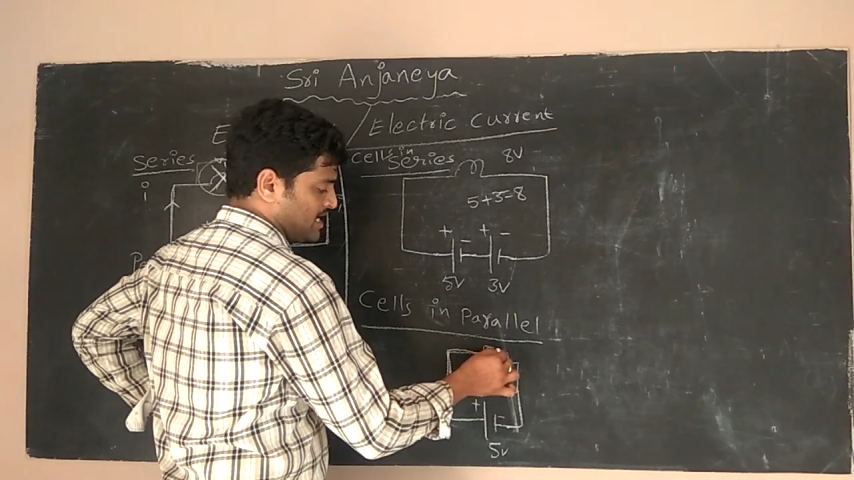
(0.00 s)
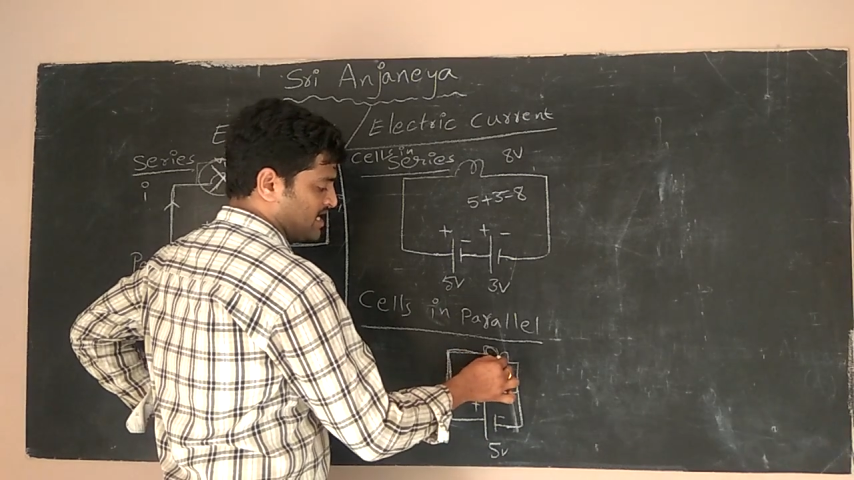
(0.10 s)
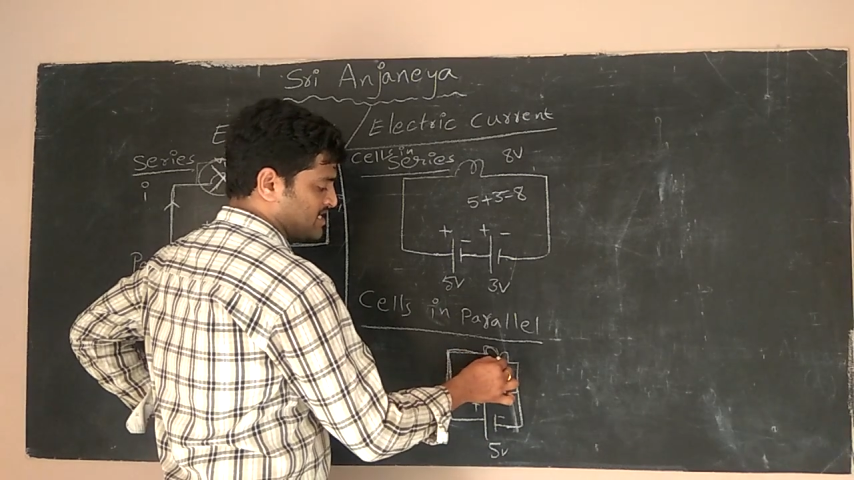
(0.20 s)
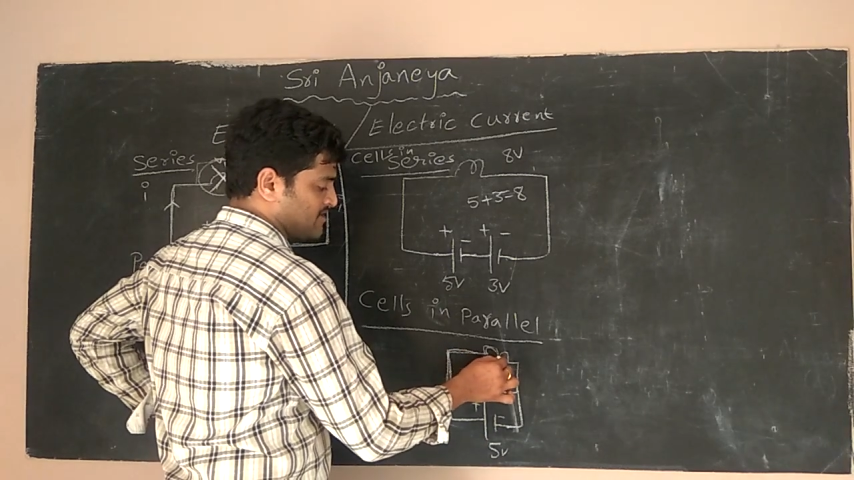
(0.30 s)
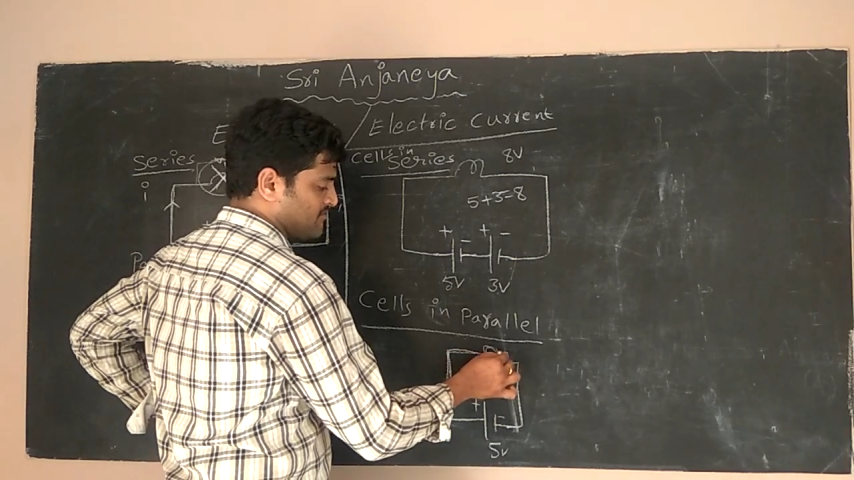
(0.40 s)

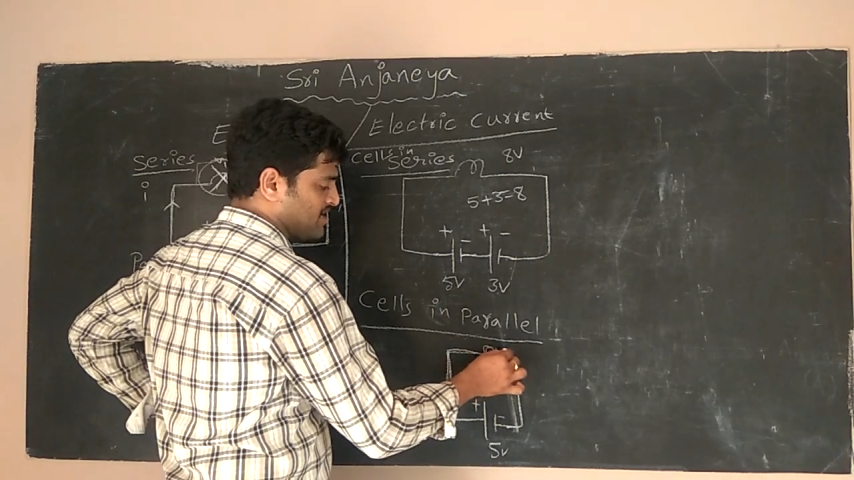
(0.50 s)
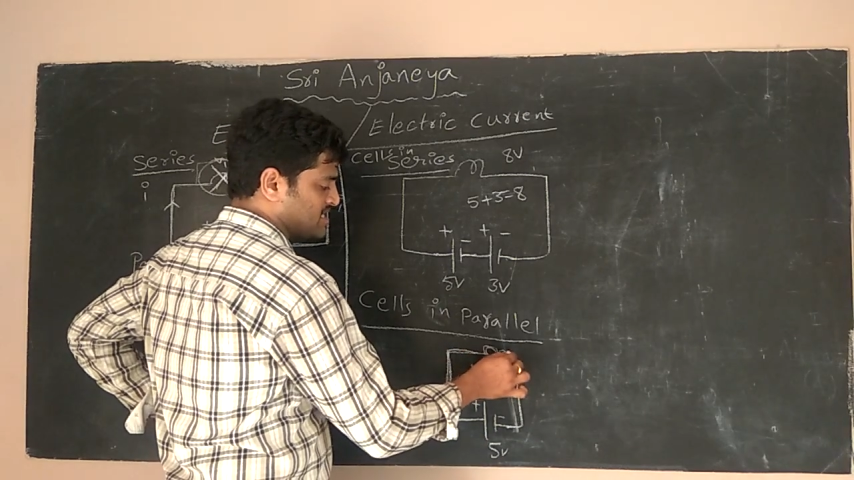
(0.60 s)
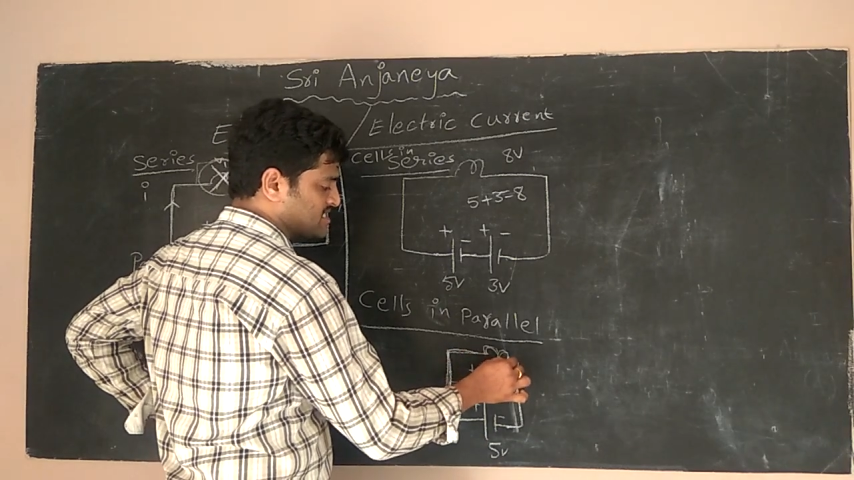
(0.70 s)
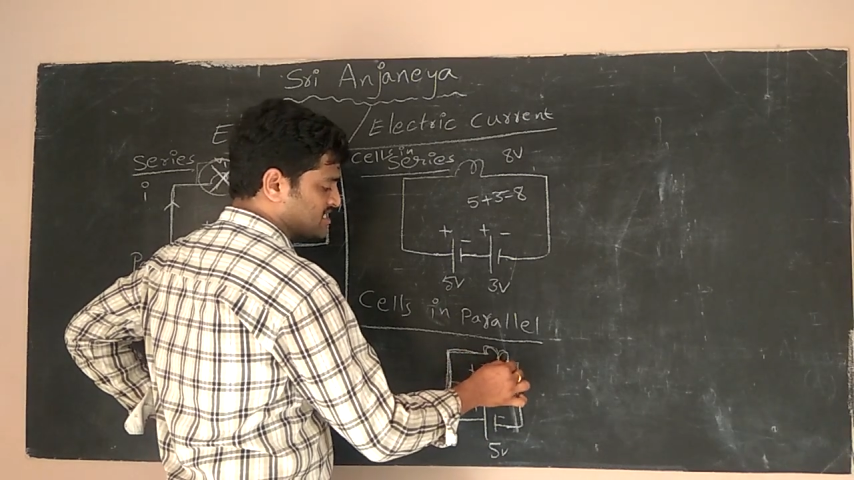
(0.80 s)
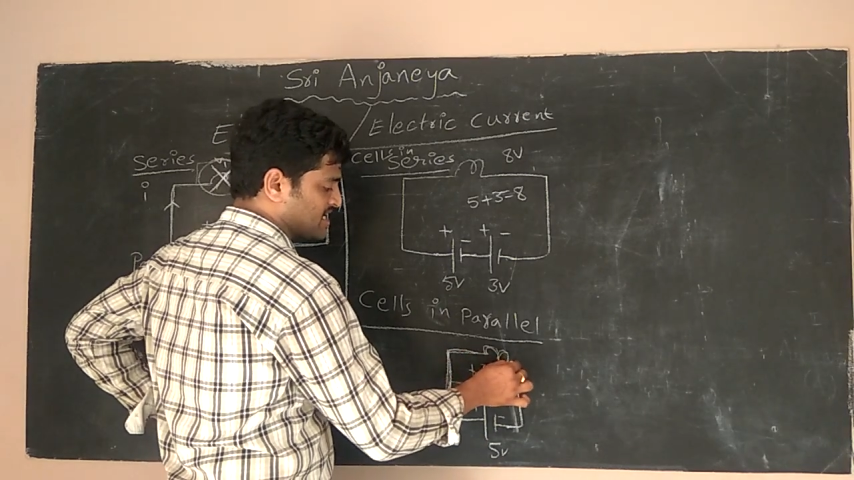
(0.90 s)
at the
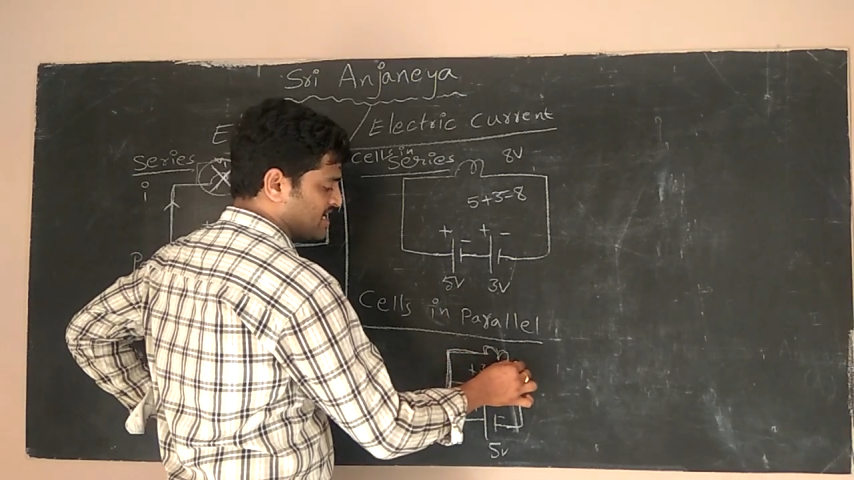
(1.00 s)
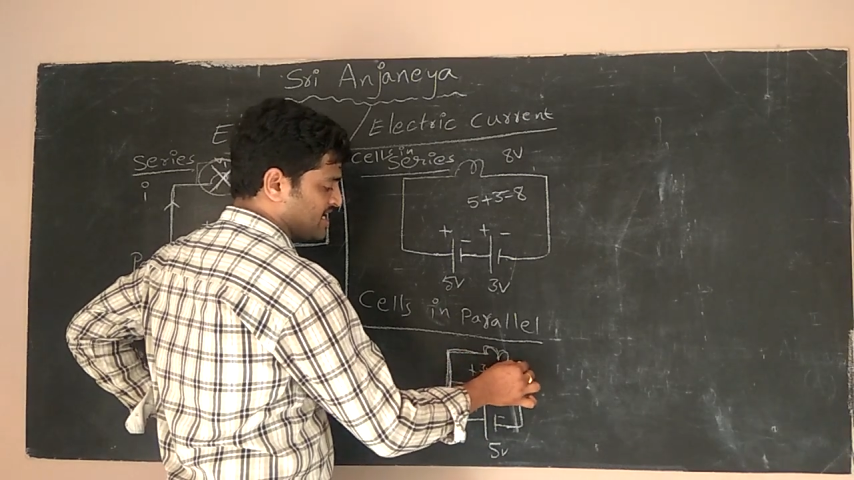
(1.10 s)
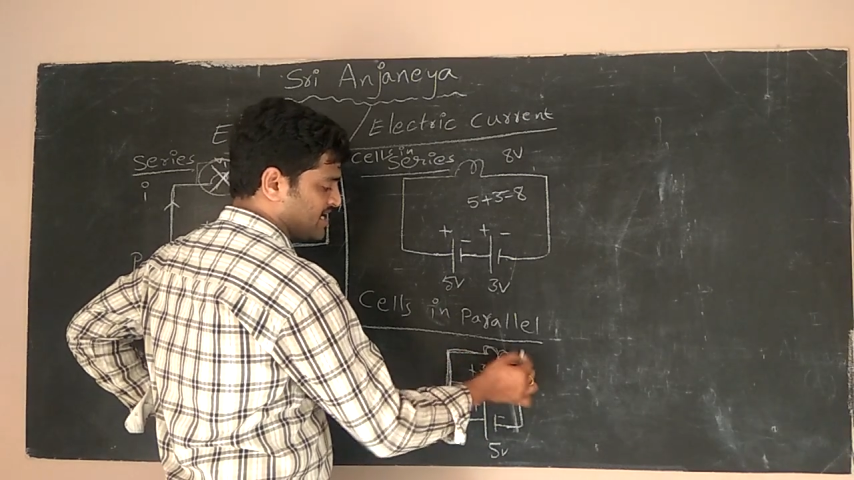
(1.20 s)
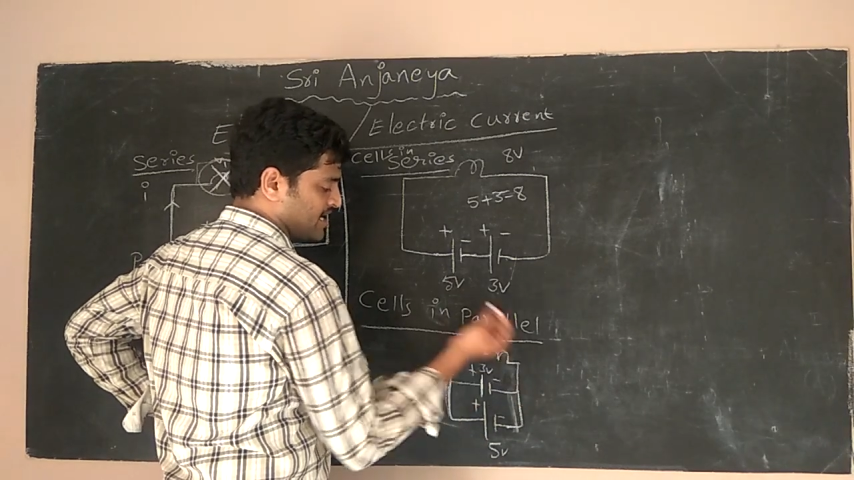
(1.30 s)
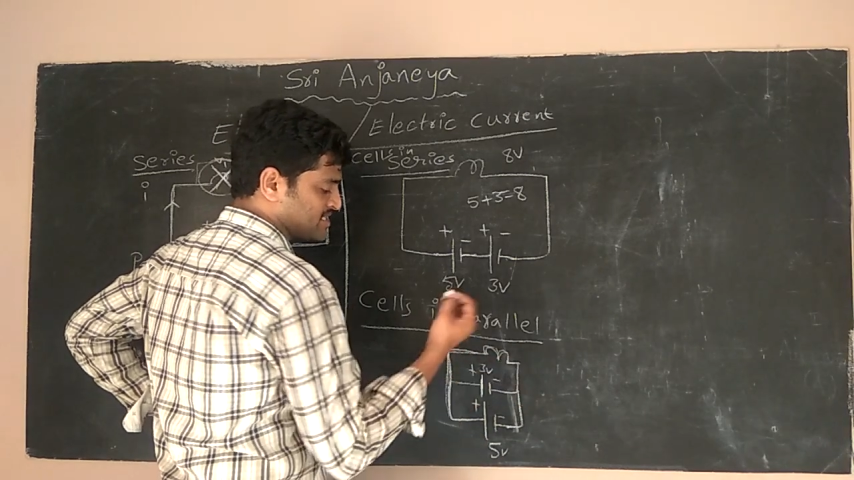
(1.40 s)
first
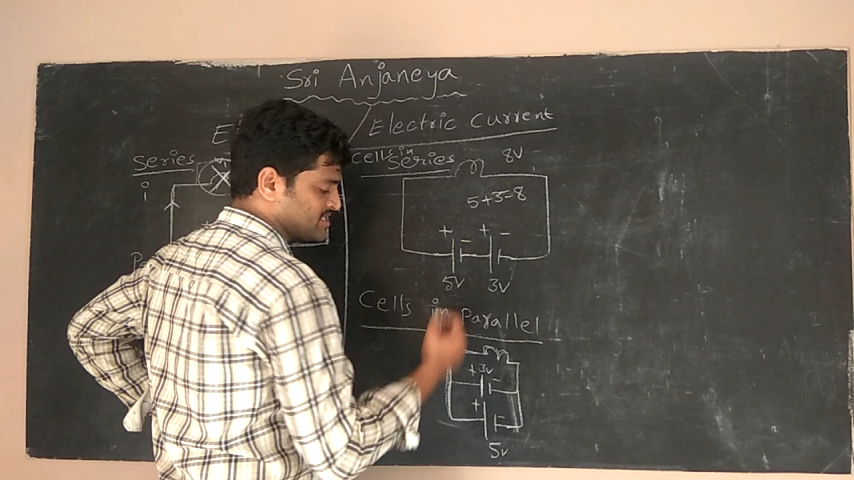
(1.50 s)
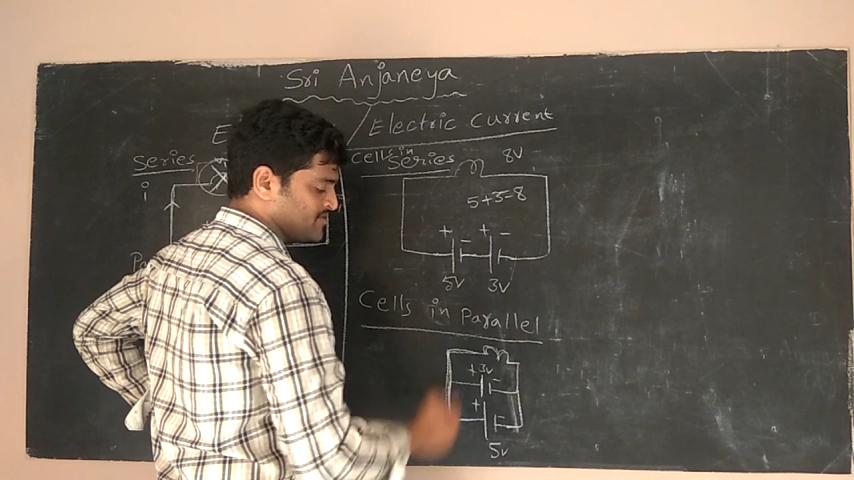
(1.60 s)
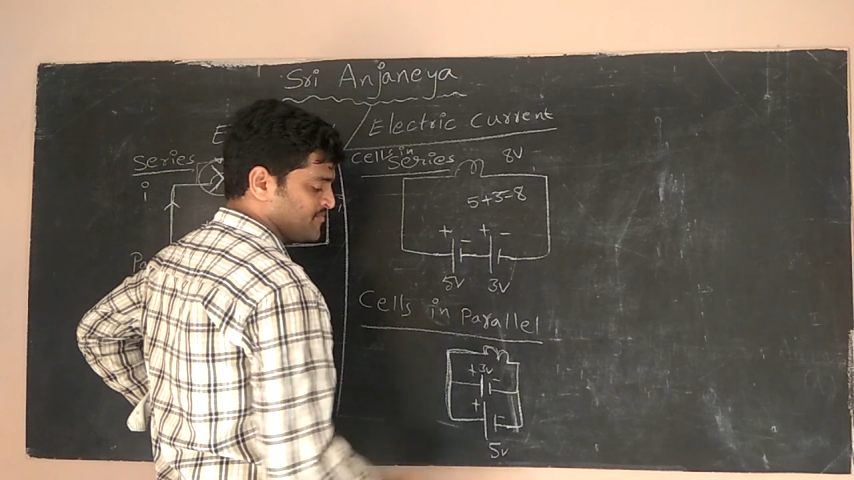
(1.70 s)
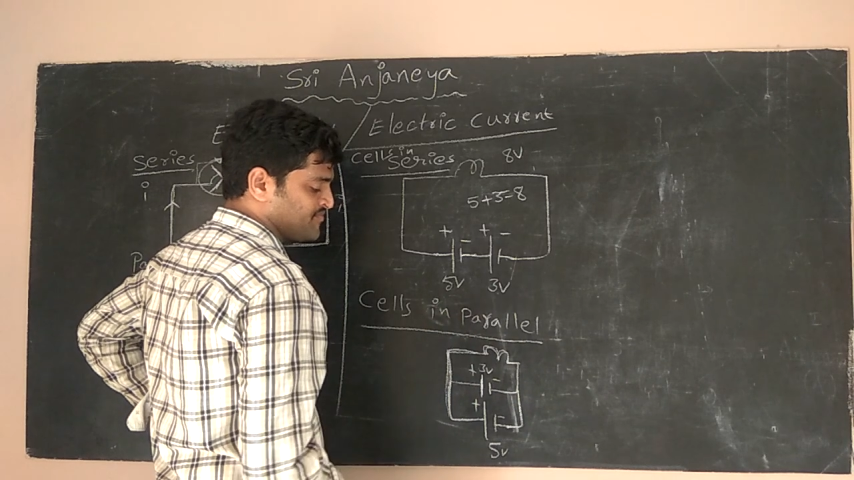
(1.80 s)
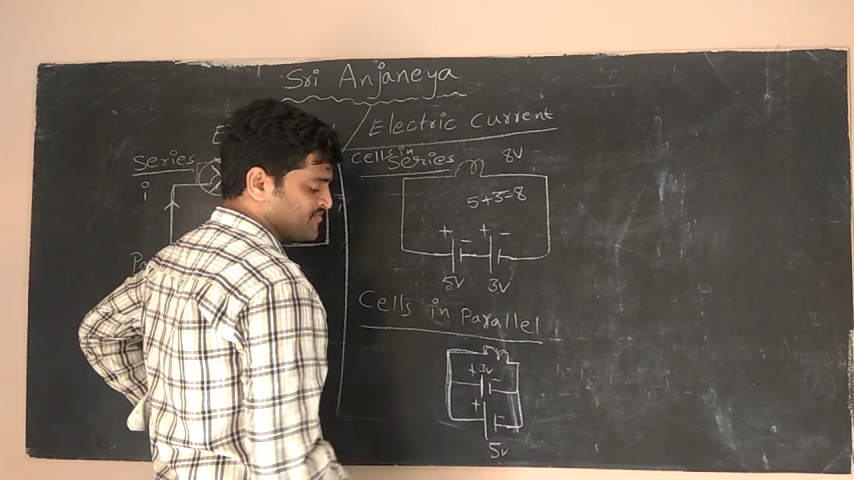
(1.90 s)

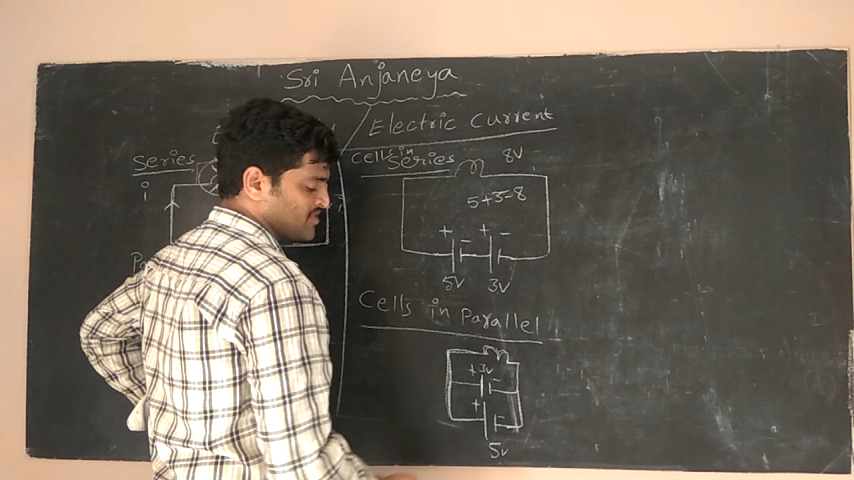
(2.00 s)
case.